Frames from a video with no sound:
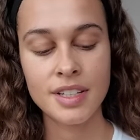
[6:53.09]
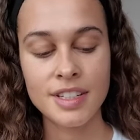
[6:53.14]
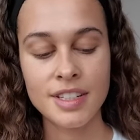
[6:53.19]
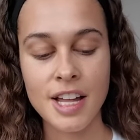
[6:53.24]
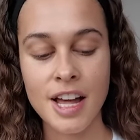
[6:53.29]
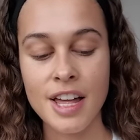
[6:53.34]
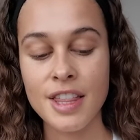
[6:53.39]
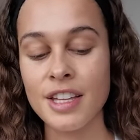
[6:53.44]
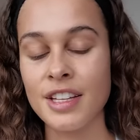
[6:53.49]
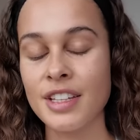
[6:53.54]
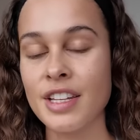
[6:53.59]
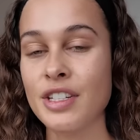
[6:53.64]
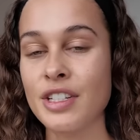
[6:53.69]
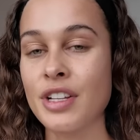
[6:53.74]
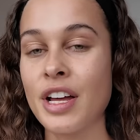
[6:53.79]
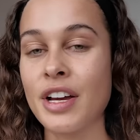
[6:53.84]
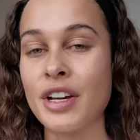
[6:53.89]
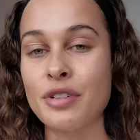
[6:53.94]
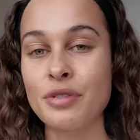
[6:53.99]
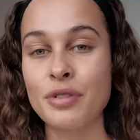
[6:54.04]
So I think
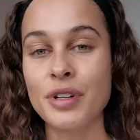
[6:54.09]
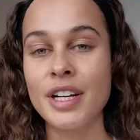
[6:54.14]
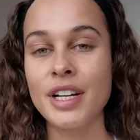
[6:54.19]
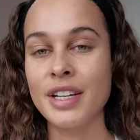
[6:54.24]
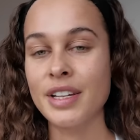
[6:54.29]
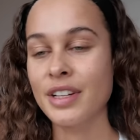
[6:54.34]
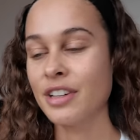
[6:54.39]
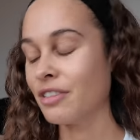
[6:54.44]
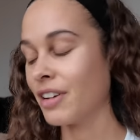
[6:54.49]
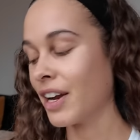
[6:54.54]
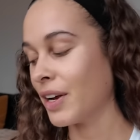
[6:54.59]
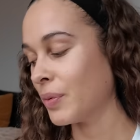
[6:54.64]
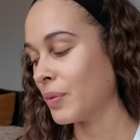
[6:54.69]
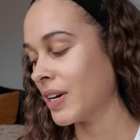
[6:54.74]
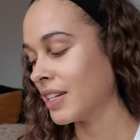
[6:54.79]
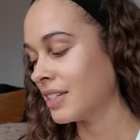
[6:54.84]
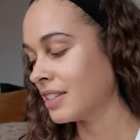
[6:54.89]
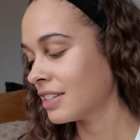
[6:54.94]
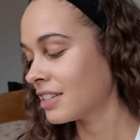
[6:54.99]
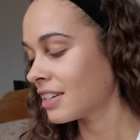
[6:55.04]
that's like a really great
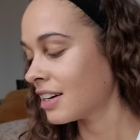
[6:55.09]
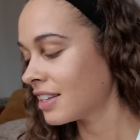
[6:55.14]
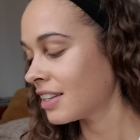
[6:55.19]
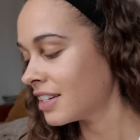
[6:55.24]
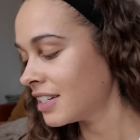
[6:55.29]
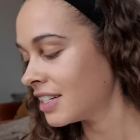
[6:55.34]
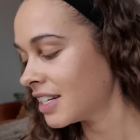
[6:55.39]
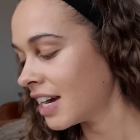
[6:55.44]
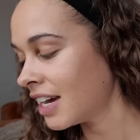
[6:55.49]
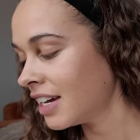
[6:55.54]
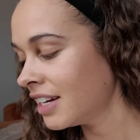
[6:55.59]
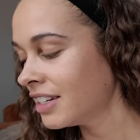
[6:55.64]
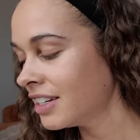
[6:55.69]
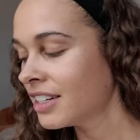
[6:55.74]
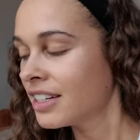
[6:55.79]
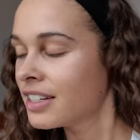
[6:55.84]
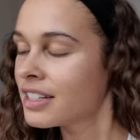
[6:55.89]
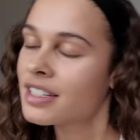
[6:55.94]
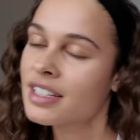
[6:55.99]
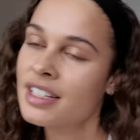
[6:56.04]
way to start the day.
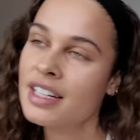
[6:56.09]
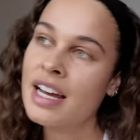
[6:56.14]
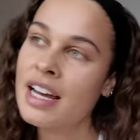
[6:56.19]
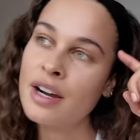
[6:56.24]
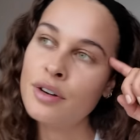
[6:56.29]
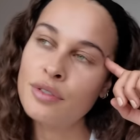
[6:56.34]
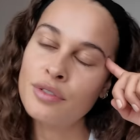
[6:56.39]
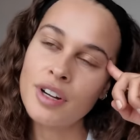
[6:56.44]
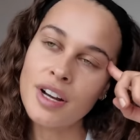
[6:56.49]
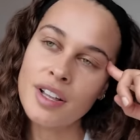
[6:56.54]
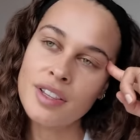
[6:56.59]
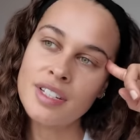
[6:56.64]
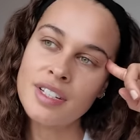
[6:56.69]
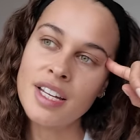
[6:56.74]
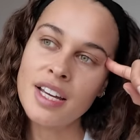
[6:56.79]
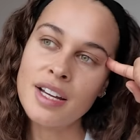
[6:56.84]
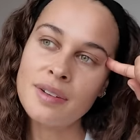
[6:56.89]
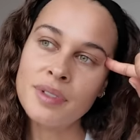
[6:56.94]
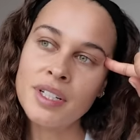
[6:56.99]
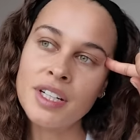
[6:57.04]
So now throughout the
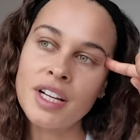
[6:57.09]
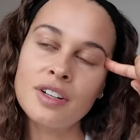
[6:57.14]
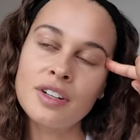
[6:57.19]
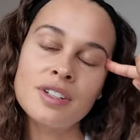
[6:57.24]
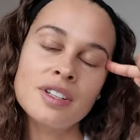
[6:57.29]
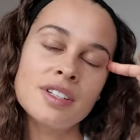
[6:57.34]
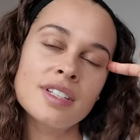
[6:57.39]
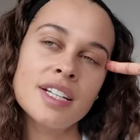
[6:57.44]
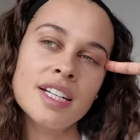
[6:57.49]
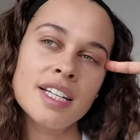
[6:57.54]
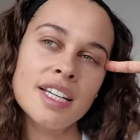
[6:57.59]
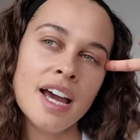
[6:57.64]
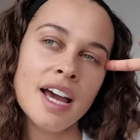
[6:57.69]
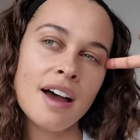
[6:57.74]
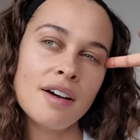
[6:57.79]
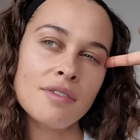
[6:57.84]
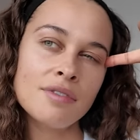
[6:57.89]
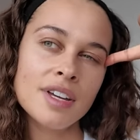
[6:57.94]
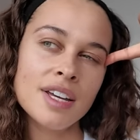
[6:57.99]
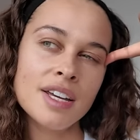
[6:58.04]
day, I'm gonna constantly
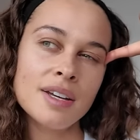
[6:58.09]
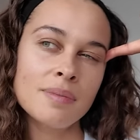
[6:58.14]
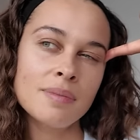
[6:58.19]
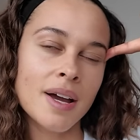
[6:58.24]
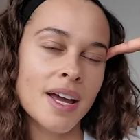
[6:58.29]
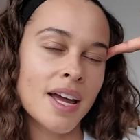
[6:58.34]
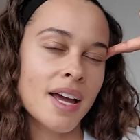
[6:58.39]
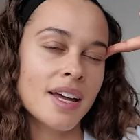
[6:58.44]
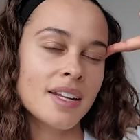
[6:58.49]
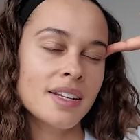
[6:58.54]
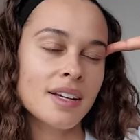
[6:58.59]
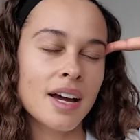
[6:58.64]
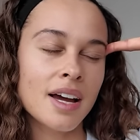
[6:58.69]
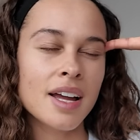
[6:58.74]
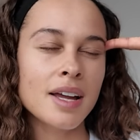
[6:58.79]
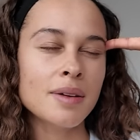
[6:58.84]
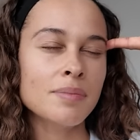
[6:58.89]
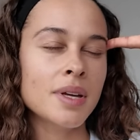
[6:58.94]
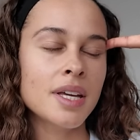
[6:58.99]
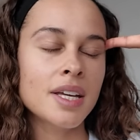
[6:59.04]
have it in my head, I
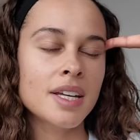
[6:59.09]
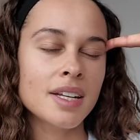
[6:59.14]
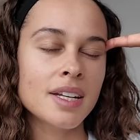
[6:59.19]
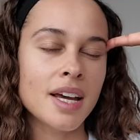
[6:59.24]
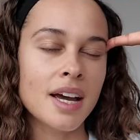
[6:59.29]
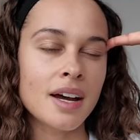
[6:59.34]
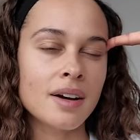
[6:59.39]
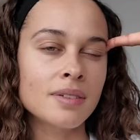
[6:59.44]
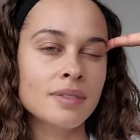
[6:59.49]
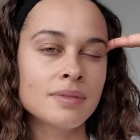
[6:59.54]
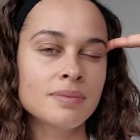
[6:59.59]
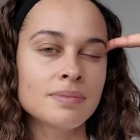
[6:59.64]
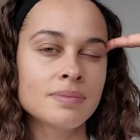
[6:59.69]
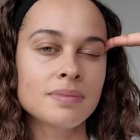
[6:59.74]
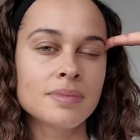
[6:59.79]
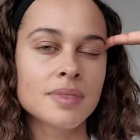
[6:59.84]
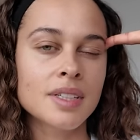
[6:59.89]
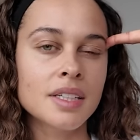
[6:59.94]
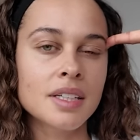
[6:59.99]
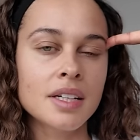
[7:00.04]
am here now,
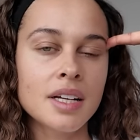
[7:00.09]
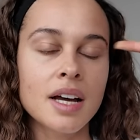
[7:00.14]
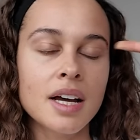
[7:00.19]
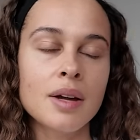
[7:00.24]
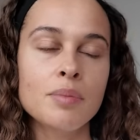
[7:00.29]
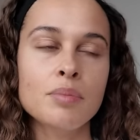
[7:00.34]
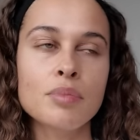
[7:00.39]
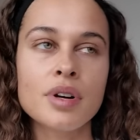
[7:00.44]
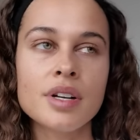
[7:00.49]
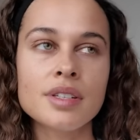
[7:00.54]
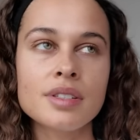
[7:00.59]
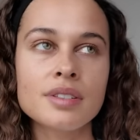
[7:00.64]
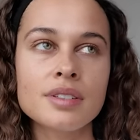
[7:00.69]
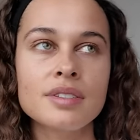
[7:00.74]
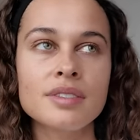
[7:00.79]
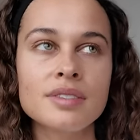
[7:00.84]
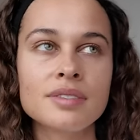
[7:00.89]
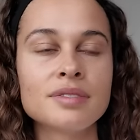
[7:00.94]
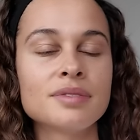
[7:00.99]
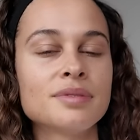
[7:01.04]
and I am
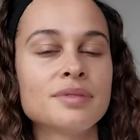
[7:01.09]
present.